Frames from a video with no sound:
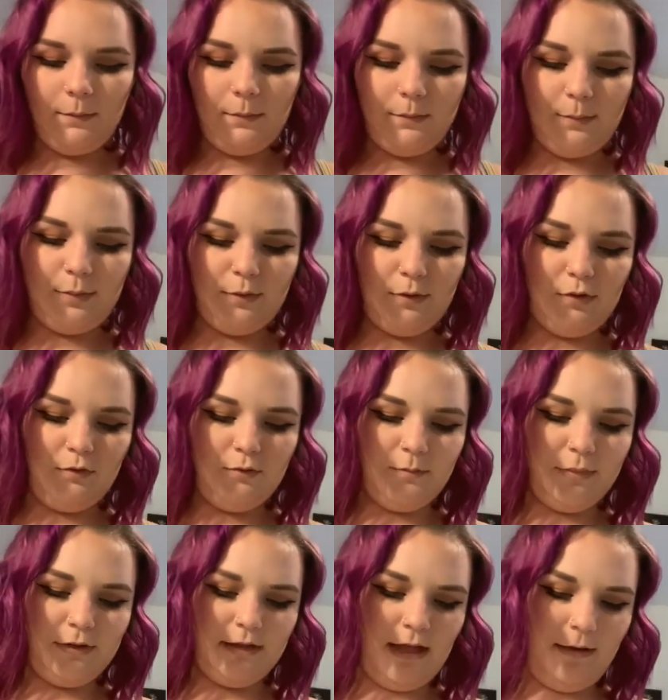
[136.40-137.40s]
Boom,
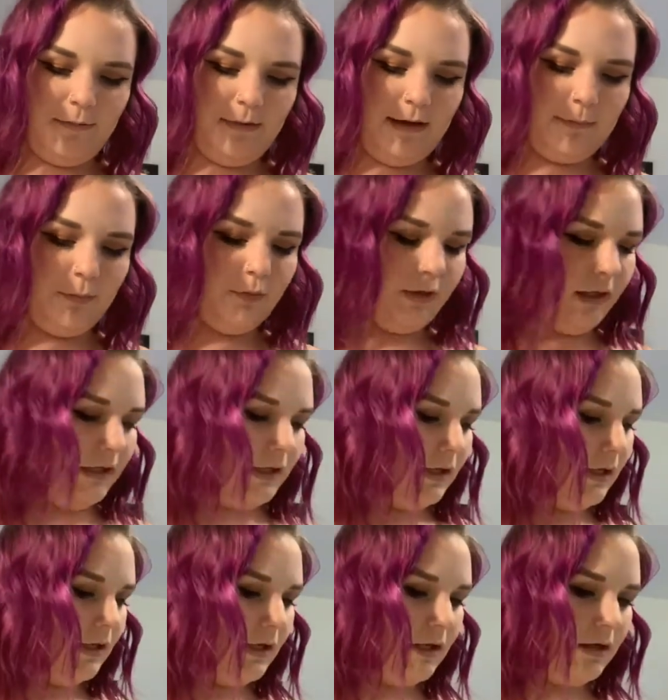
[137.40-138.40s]
put that bad boy in
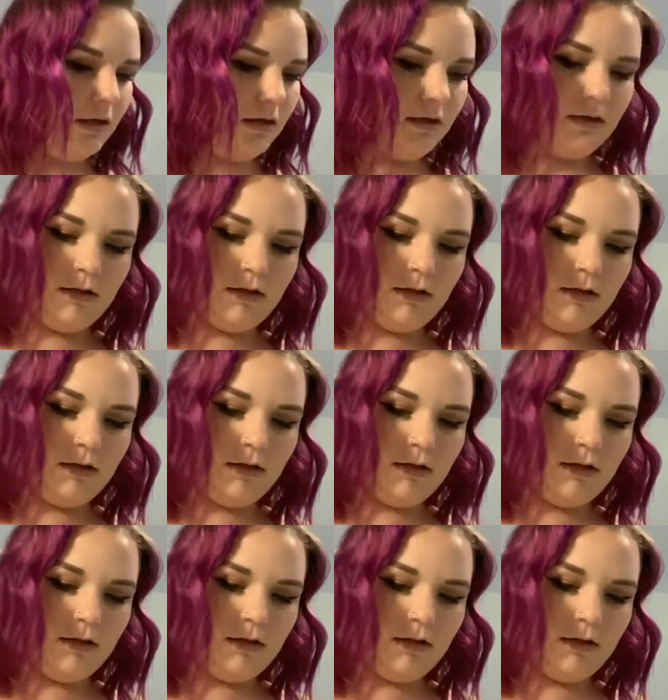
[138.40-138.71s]
there.